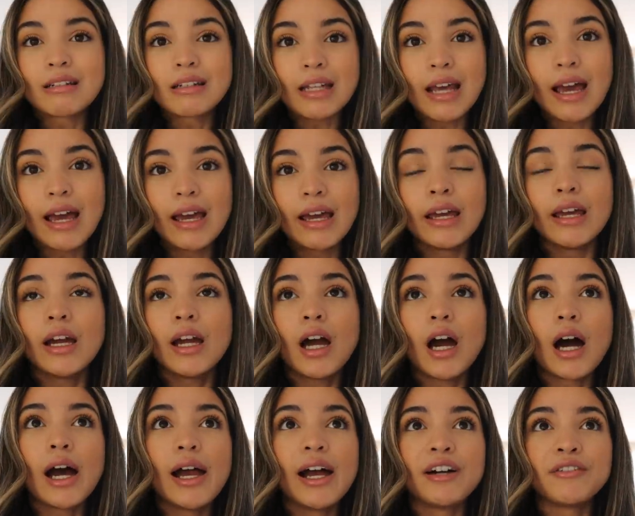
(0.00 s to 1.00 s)
today,
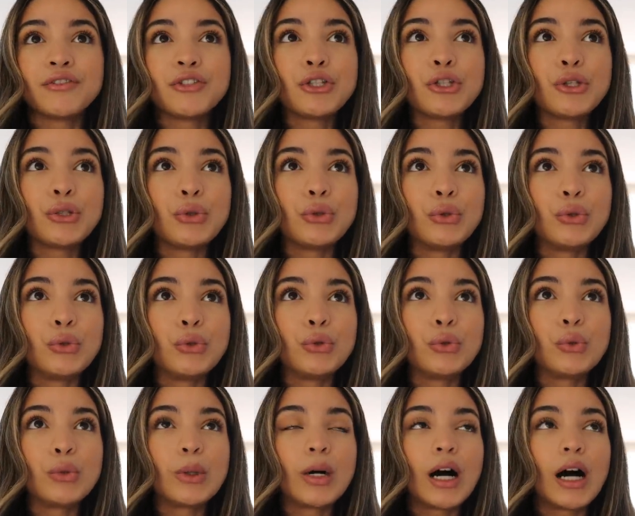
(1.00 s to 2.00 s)
I have
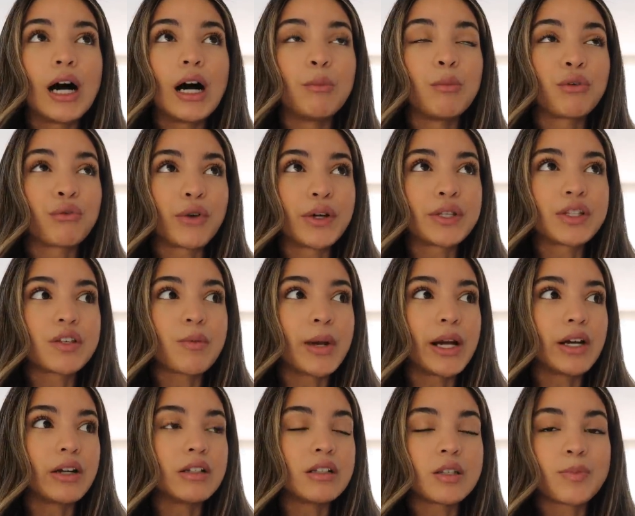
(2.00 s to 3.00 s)
to run some
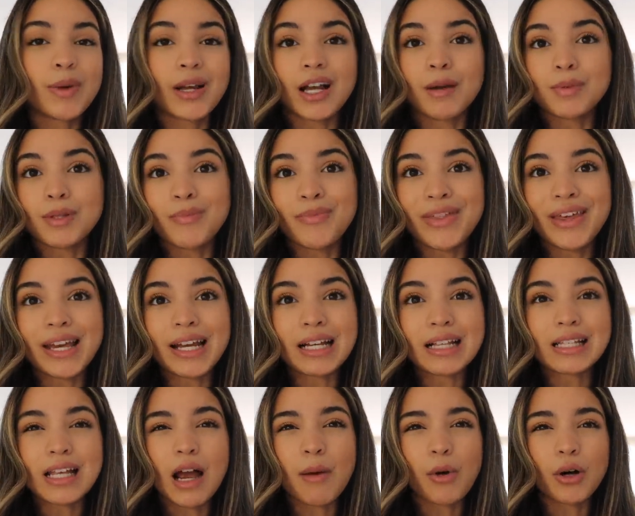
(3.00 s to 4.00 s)
errands, pick up some
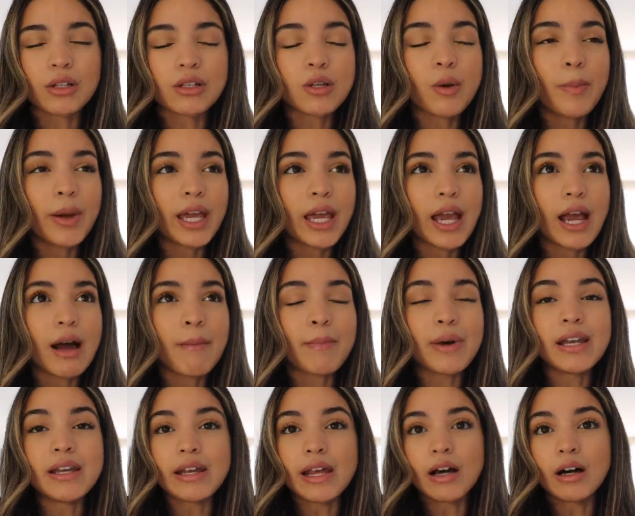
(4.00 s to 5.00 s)
things. I'm also picking up
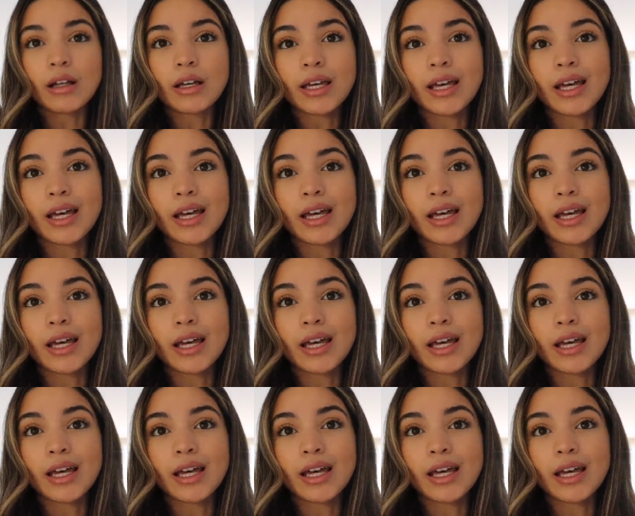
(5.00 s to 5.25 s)
a nail